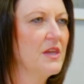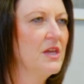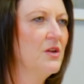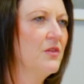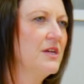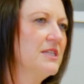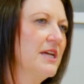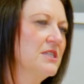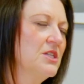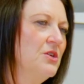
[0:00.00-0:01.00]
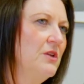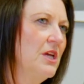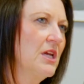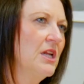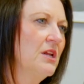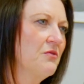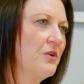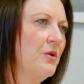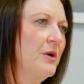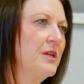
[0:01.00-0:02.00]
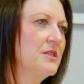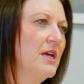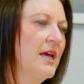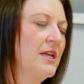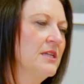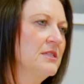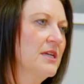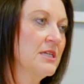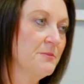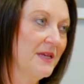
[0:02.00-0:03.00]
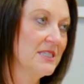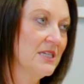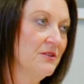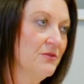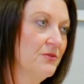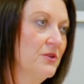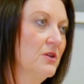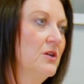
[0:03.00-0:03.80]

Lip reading: they say it's unique and infrequent and expensive,